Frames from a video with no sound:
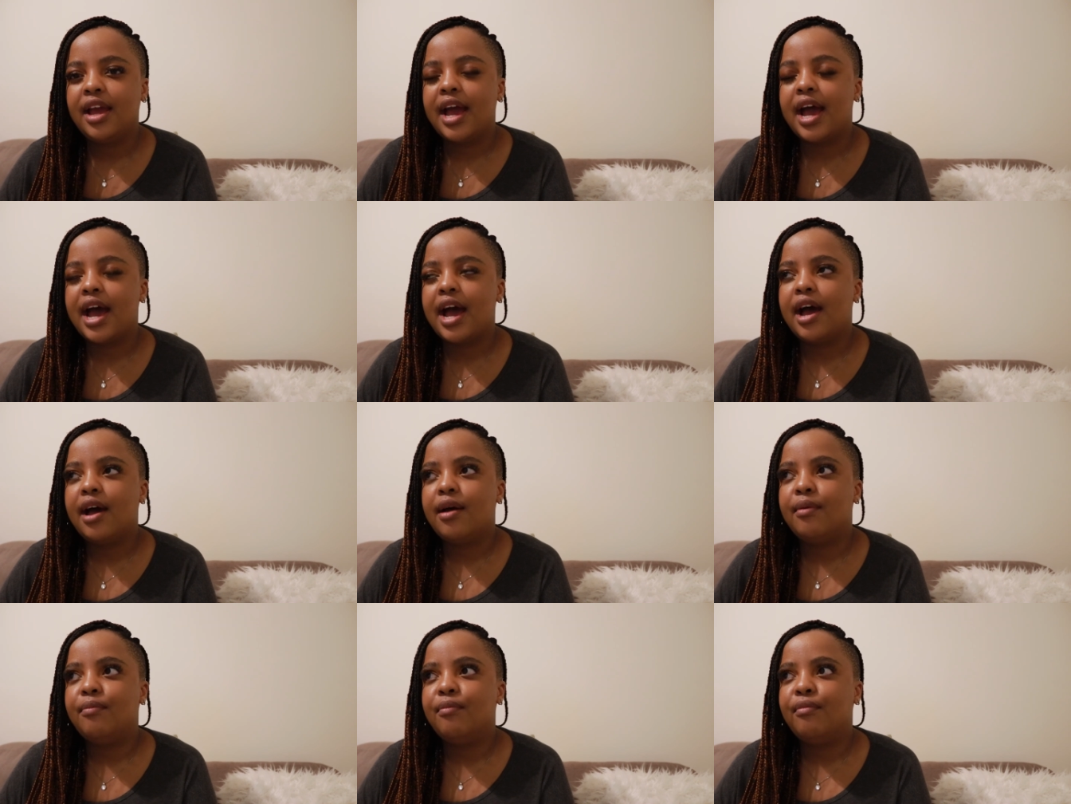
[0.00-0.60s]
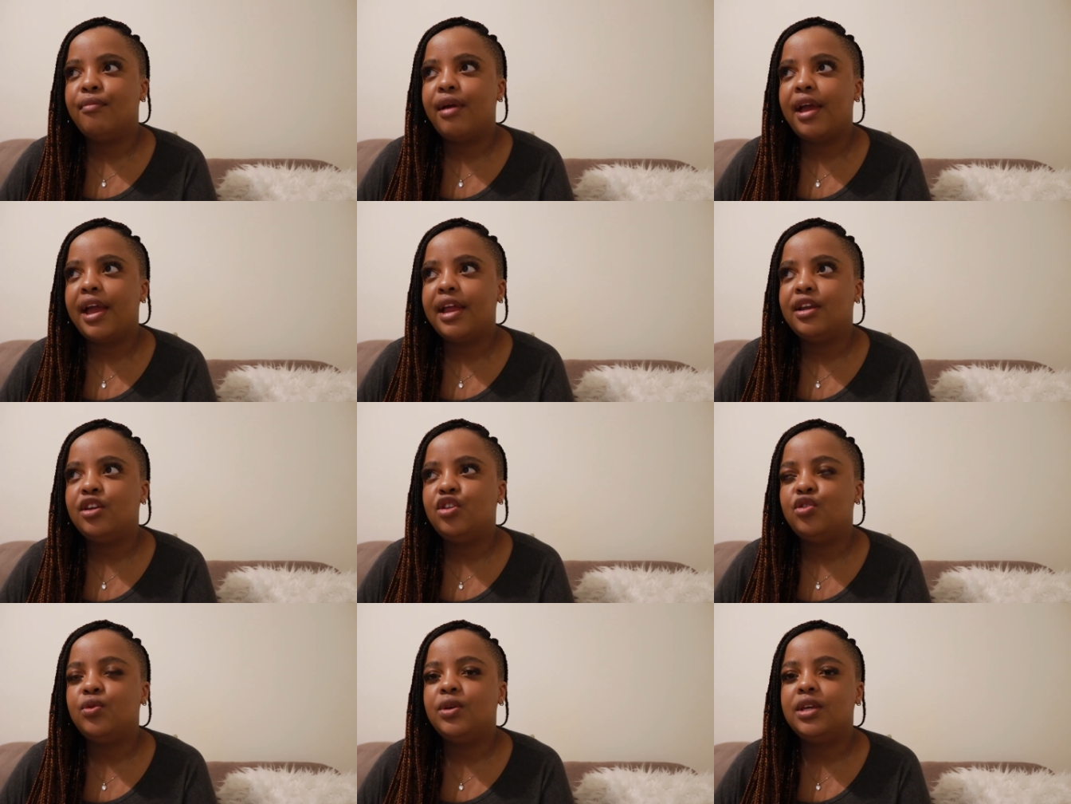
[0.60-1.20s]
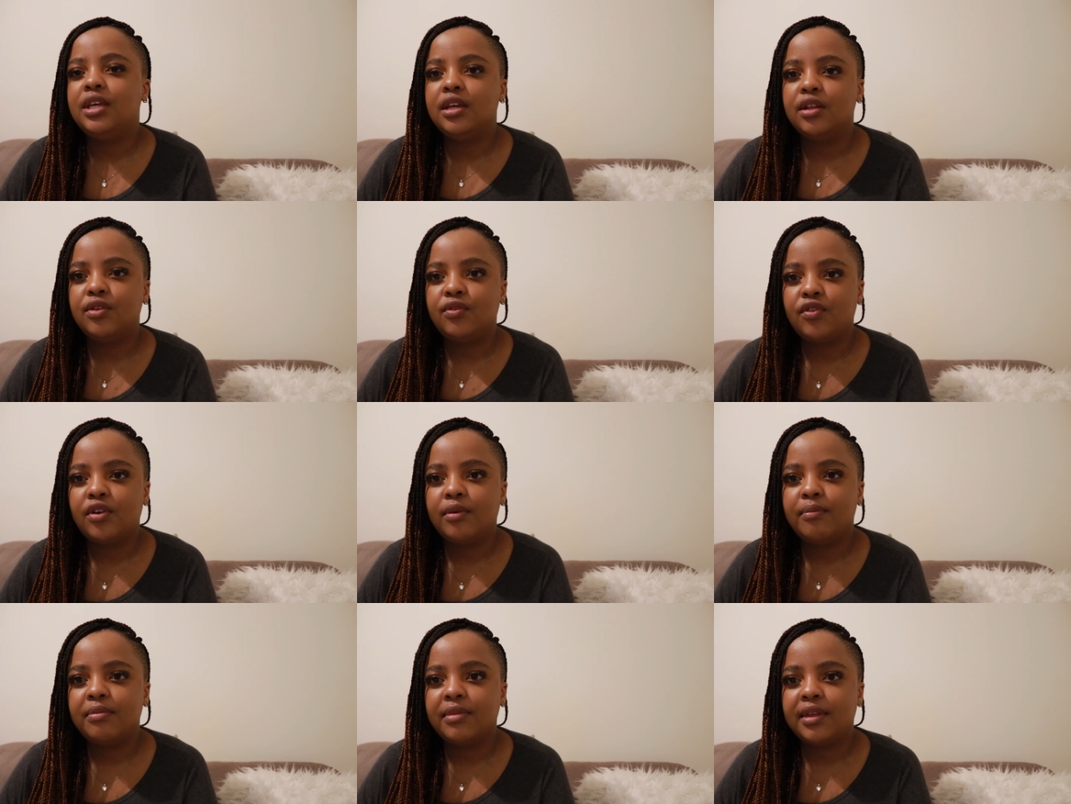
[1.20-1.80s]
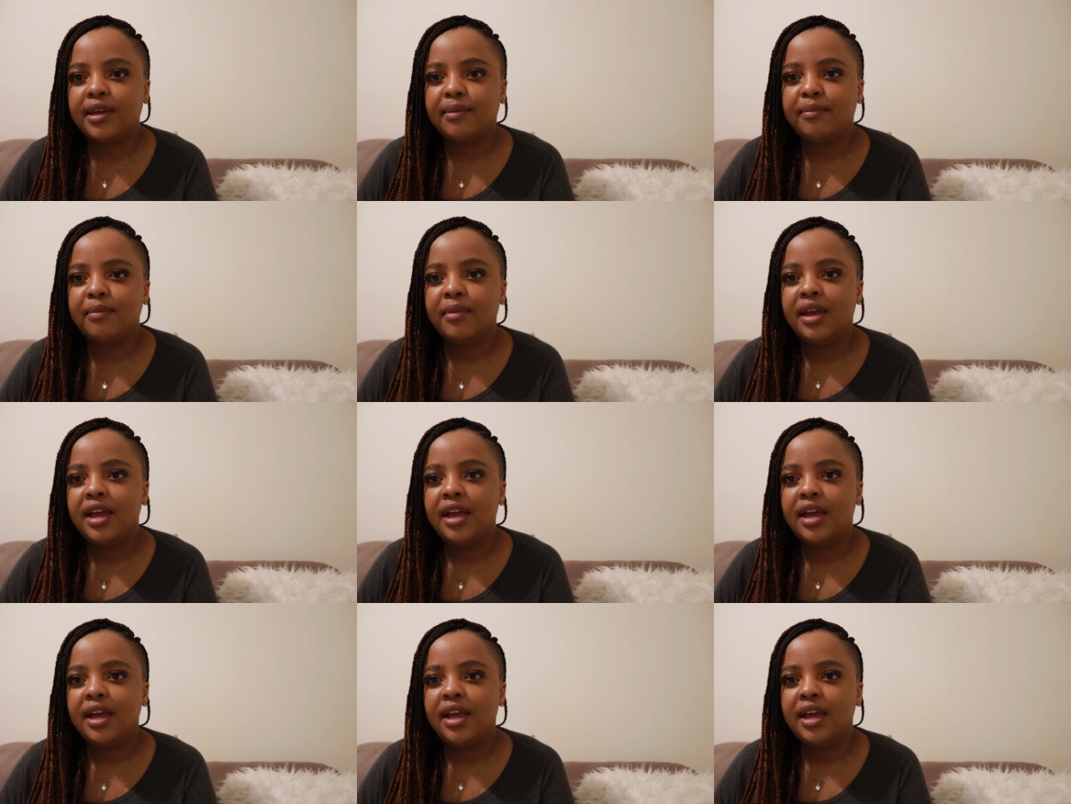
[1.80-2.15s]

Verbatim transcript: um, and you heal from them